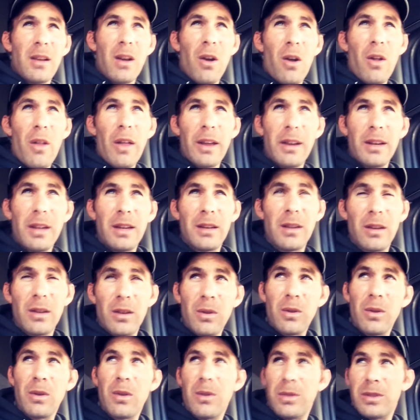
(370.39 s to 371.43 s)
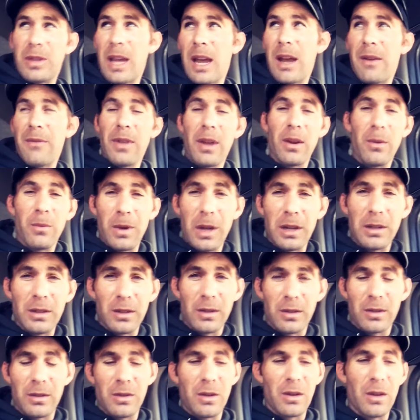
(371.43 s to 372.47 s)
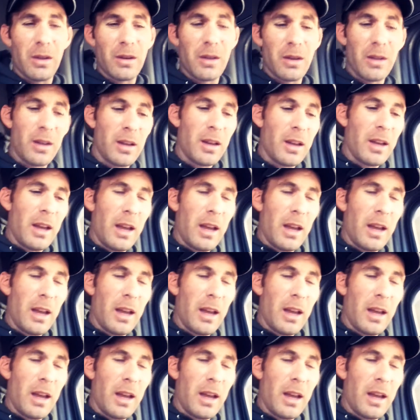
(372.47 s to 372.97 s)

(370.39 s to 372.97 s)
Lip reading: all I need to do is have that registered